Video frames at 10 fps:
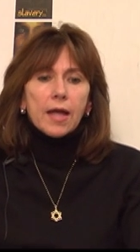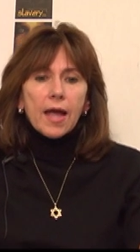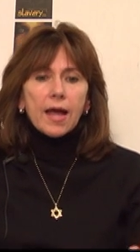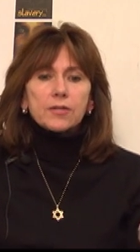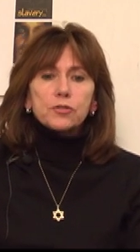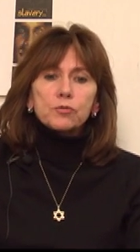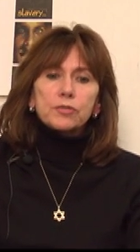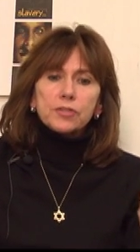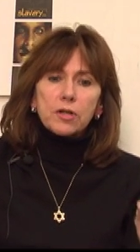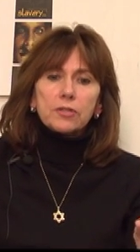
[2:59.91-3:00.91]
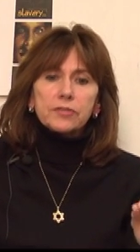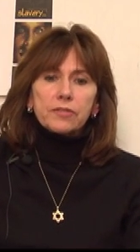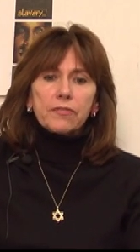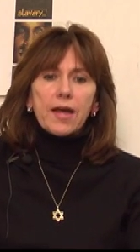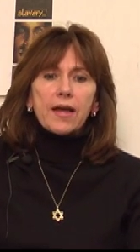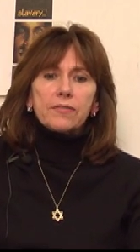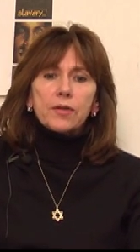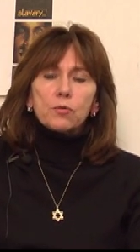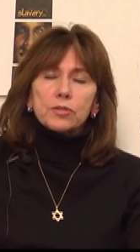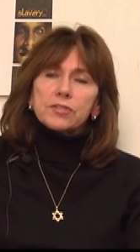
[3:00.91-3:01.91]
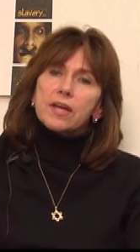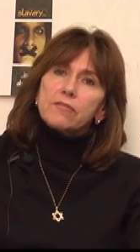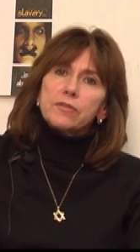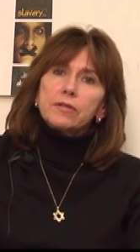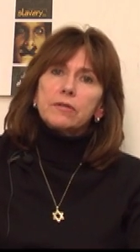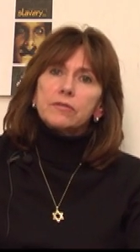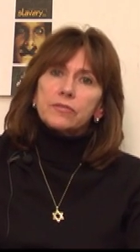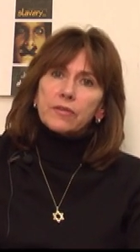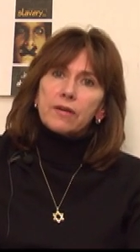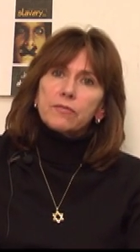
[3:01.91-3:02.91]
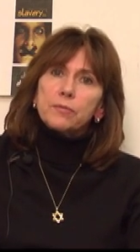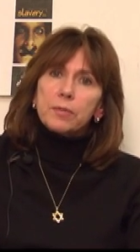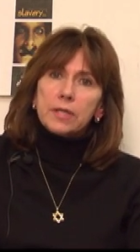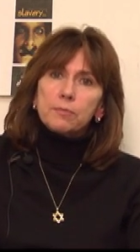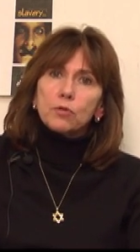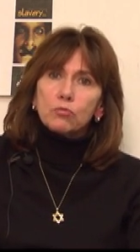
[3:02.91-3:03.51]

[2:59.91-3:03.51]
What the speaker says: As a result of that, there were seven people